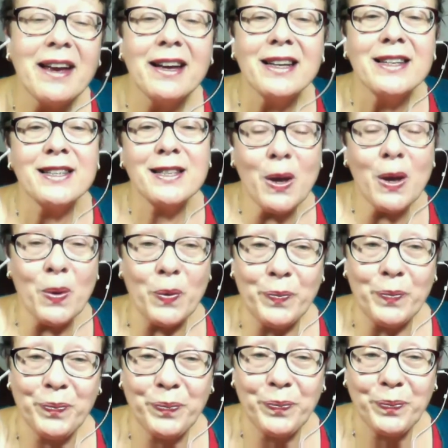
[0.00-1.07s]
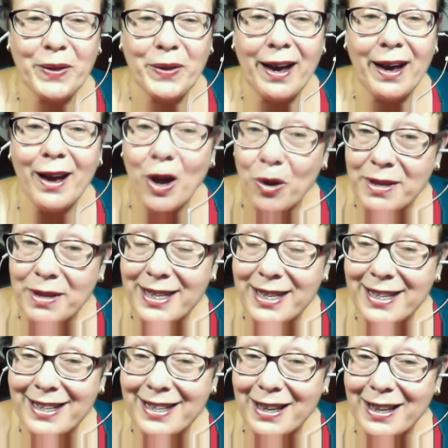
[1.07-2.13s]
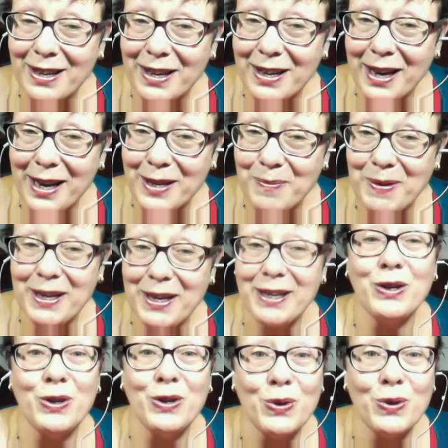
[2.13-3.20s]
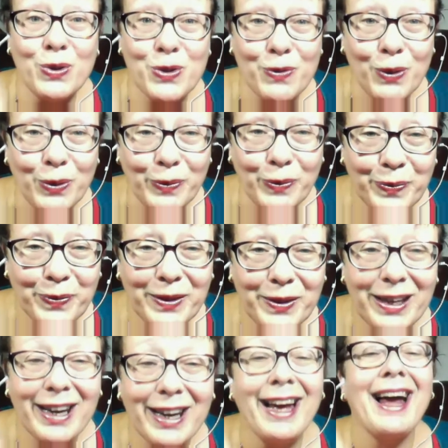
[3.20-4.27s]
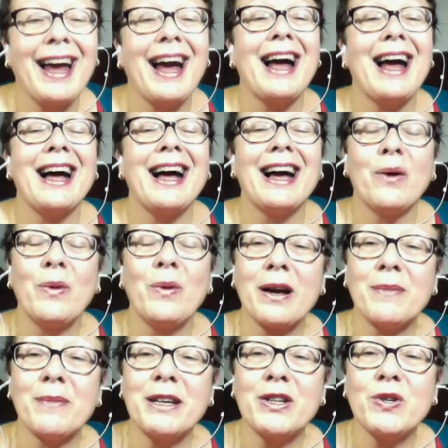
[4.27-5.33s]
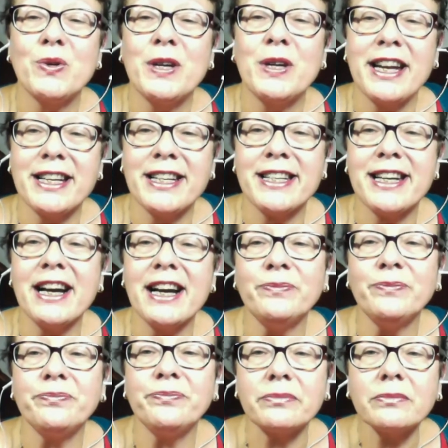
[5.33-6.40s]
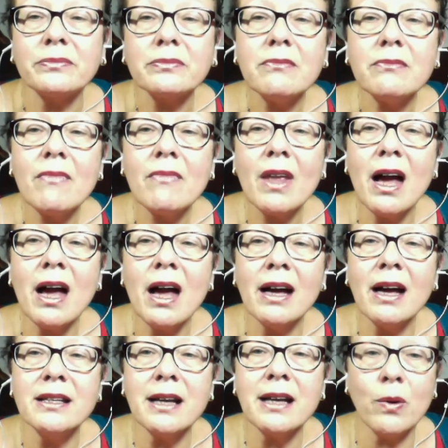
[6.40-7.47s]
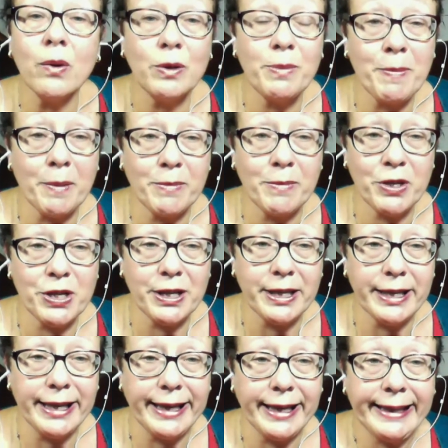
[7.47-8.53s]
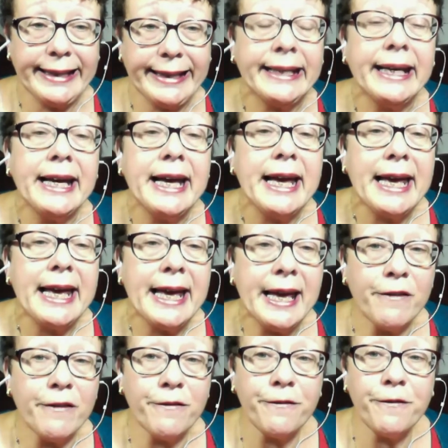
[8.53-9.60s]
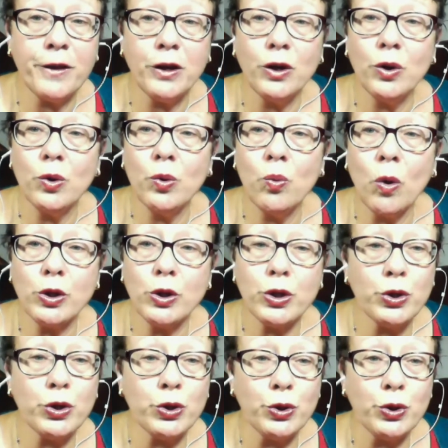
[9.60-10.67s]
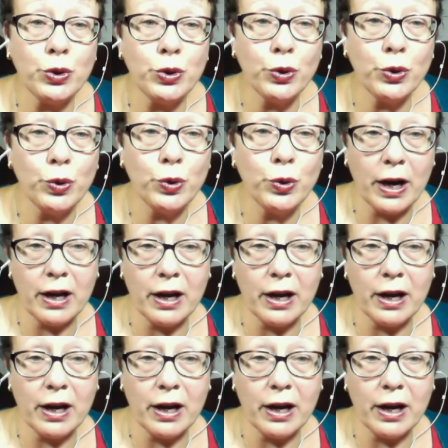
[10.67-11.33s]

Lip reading: So I hope this has been useful. We're coming to an end now, and I will be publishing the link. If you want to